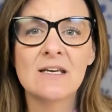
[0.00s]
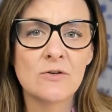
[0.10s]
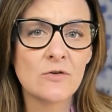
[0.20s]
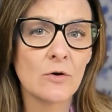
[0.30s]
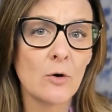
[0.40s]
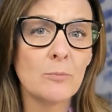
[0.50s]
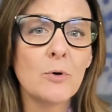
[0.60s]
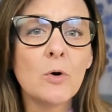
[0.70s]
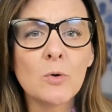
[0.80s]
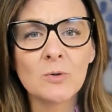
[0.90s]
intro
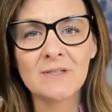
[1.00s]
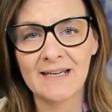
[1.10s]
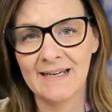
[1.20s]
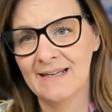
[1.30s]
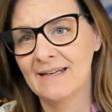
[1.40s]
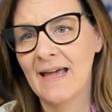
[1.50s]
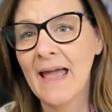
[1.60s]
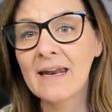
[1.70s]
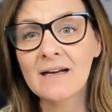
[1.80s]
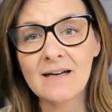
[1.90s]
pulled in
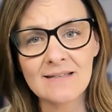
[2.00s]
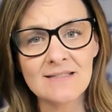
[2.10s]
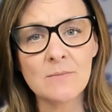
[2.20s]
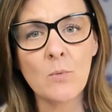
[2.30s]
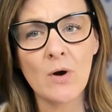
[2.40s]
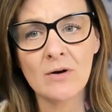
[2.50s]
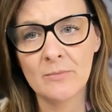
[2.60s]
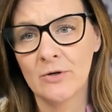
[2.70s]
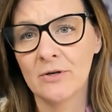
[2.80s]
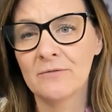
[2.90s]
and a custom welcome
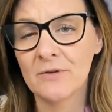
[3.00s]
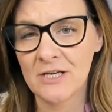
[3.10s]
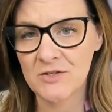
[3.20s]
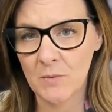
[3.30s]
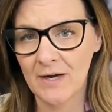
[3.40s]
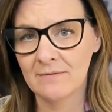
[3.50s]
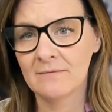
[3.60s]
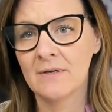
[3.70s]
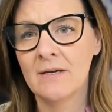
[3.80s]
hook for each one.